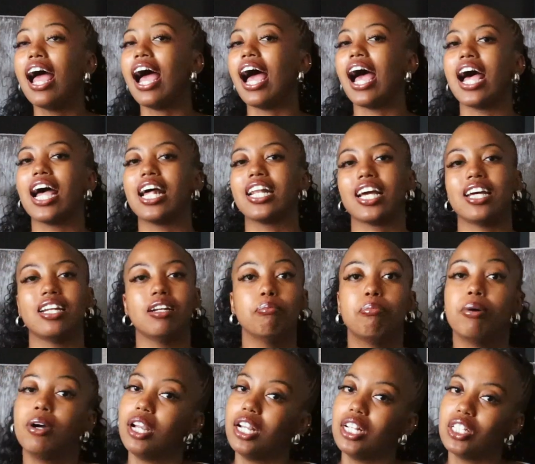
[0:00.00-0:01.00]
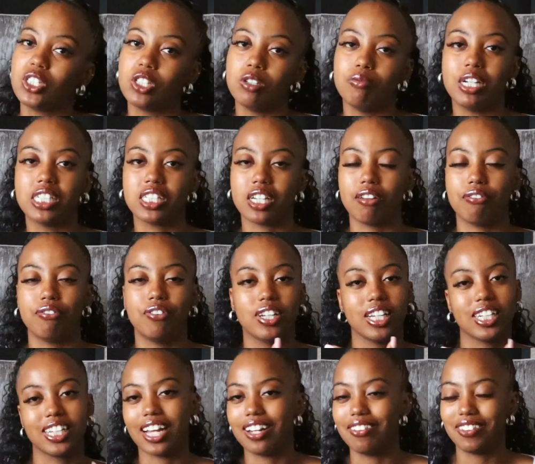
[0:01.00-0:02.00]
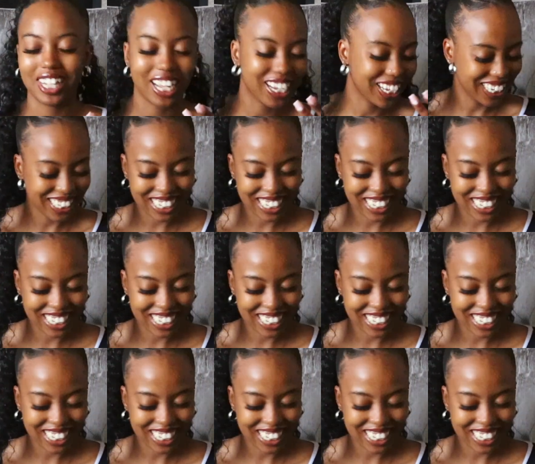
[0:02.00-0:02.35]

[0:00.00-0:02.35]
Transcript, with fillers: and i didn't put in too much effort it kind of like